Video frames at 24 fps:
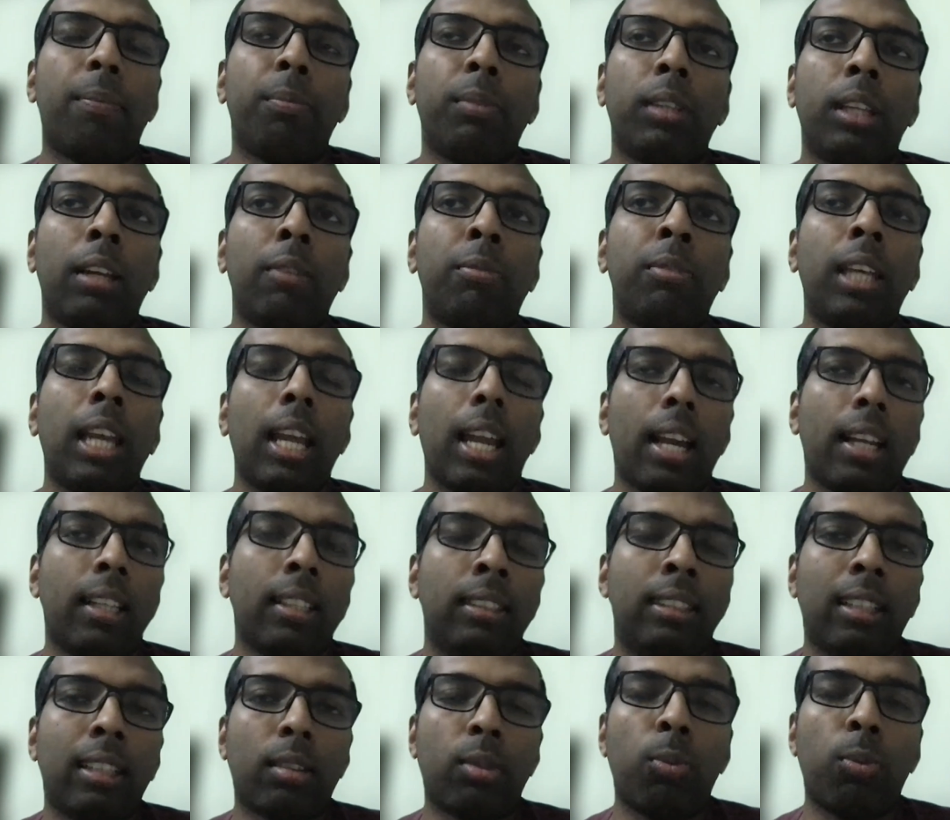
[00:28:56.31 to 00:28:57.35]
if they
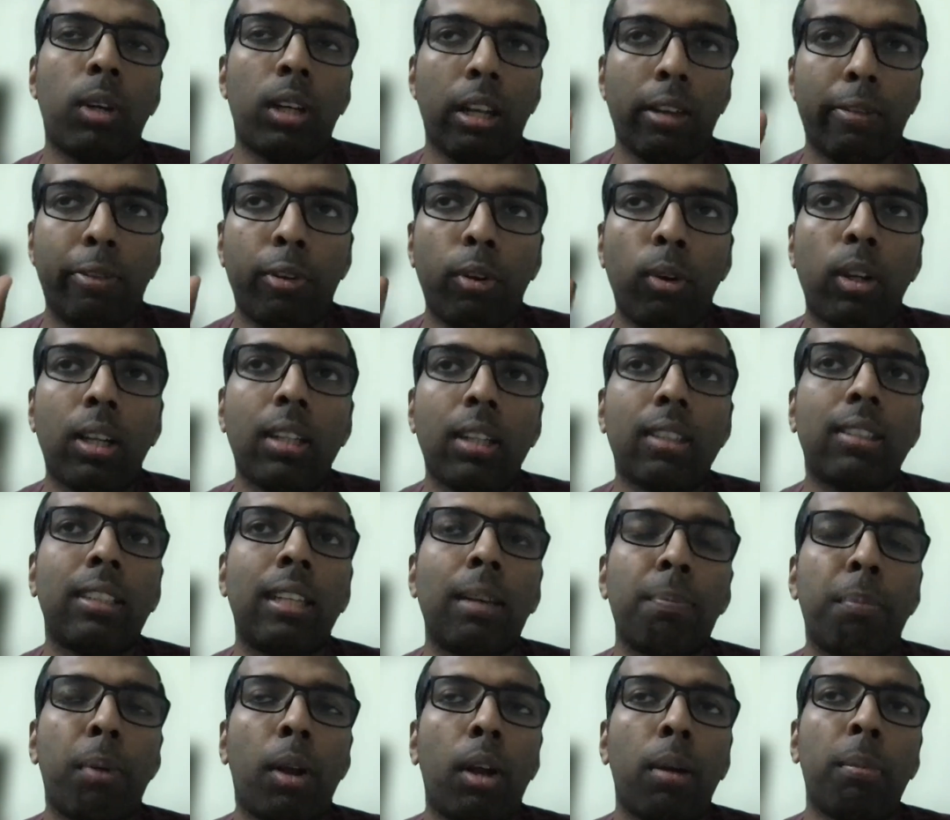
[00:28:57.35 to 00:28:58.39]
just want a focused
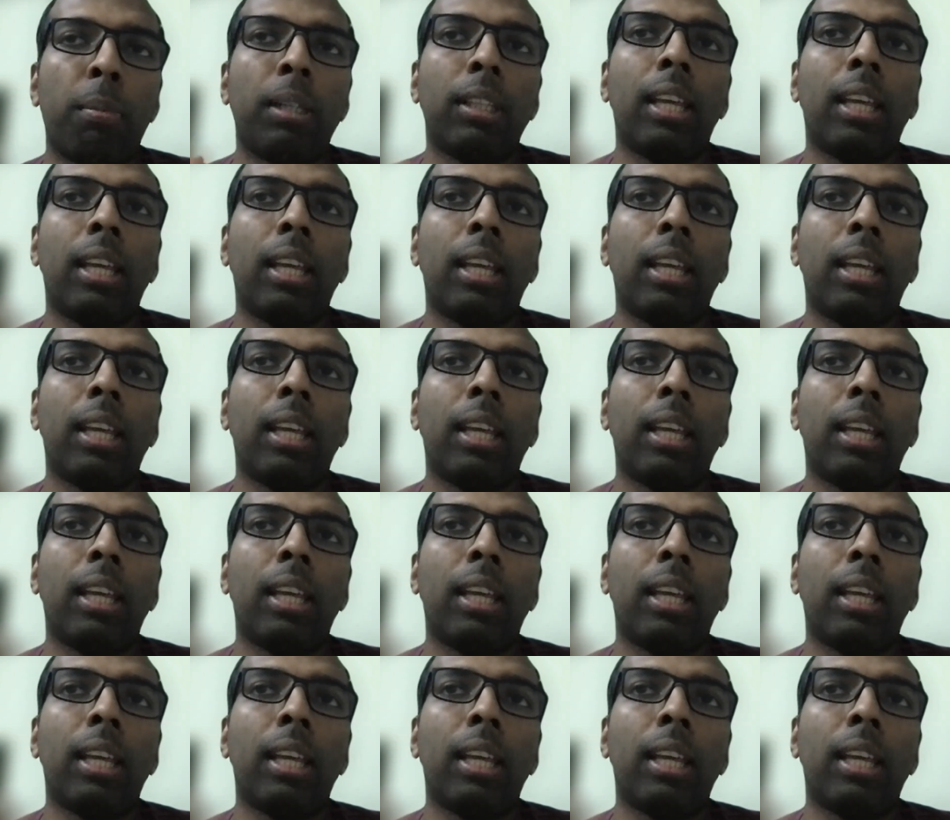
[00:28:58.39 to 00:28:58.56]
deployment,